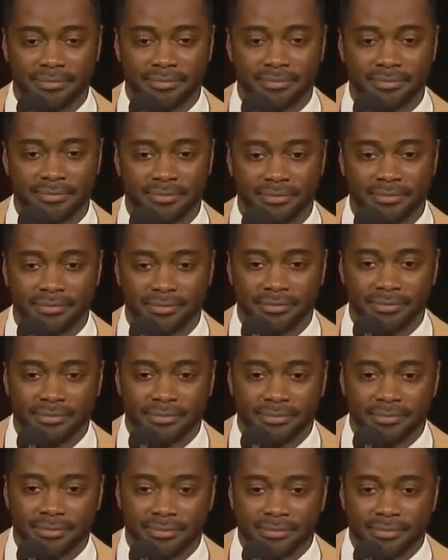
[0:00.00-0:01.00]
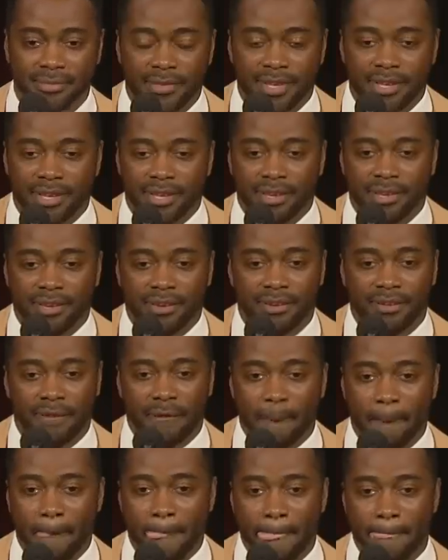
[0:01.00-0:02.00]

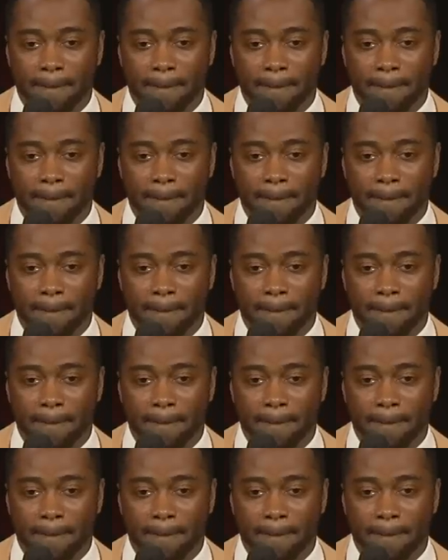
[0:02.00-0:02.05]
Nothing is said.